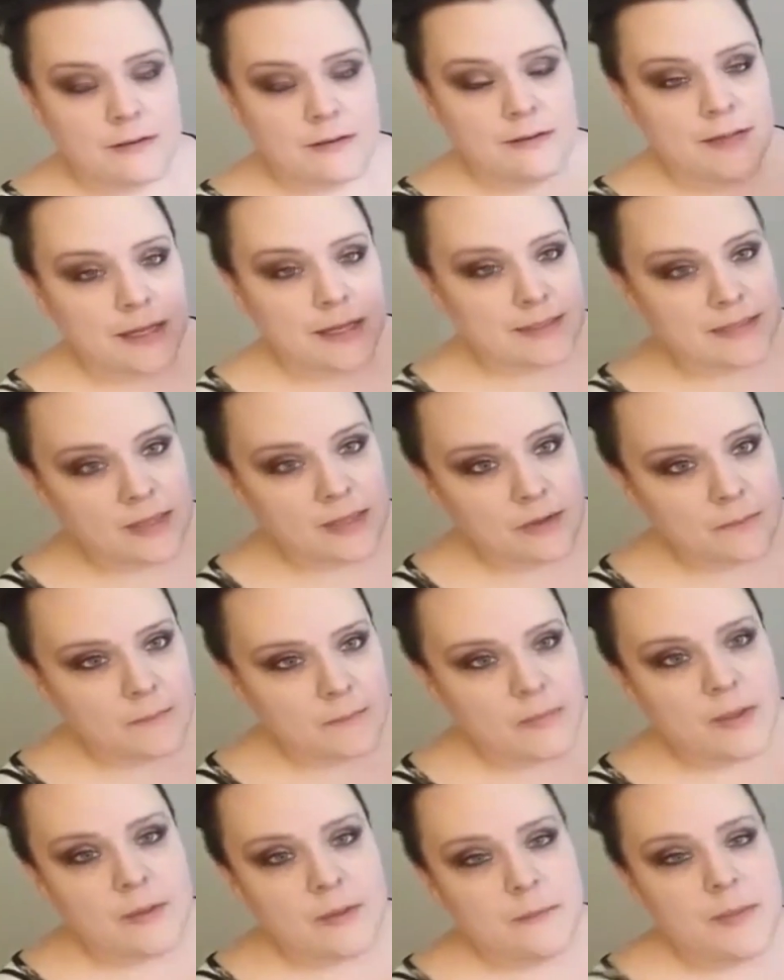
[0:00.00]
That's how,
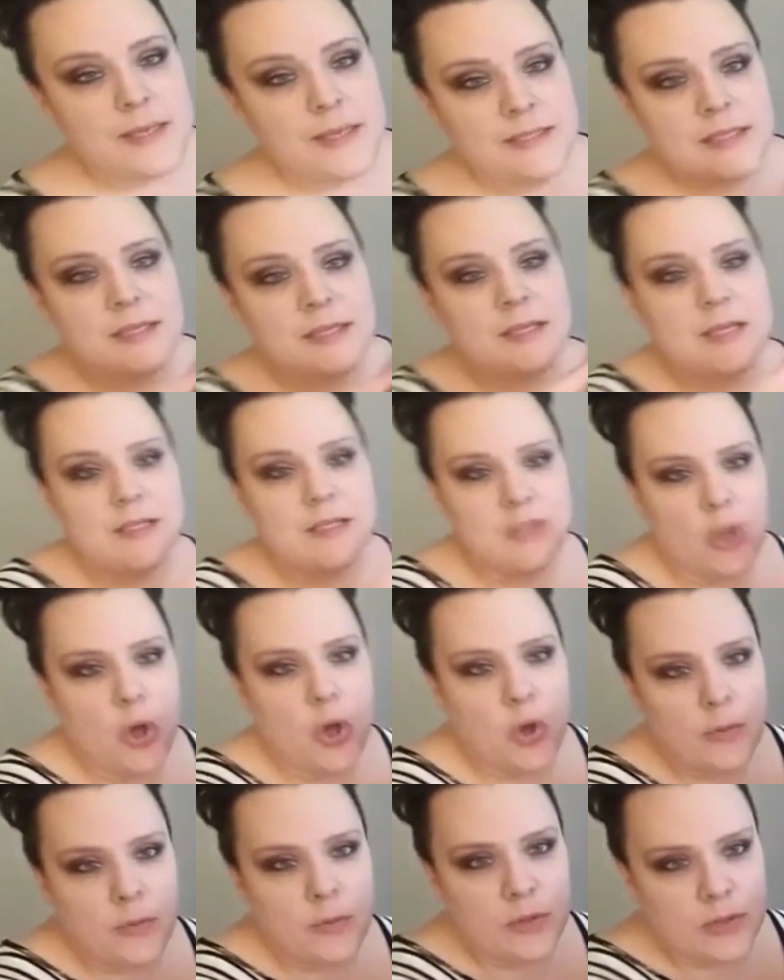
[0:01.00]
basically it's
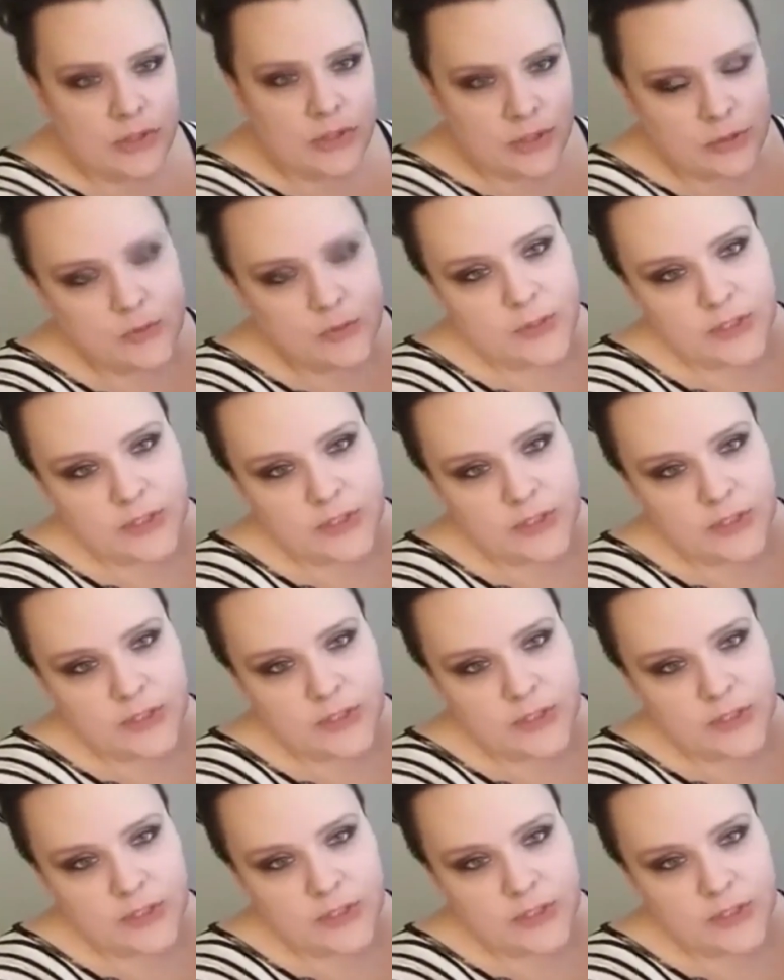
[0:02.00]
almost 2